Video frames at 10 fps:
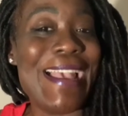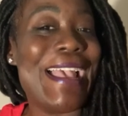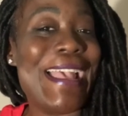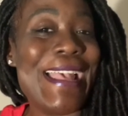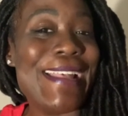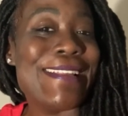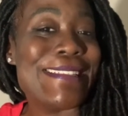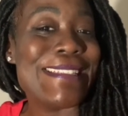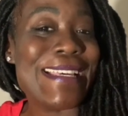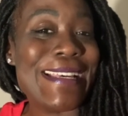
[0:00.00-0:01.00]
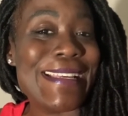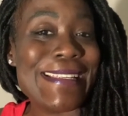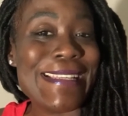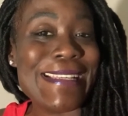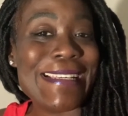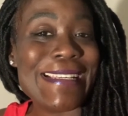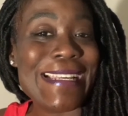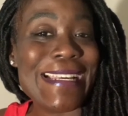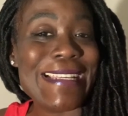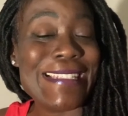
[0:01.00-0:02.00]
and
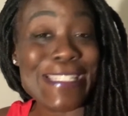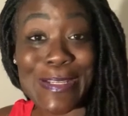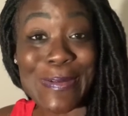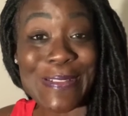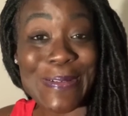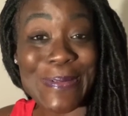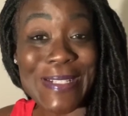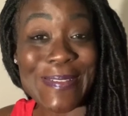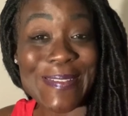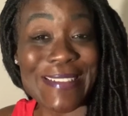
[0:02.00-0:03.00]
it didn't go so well,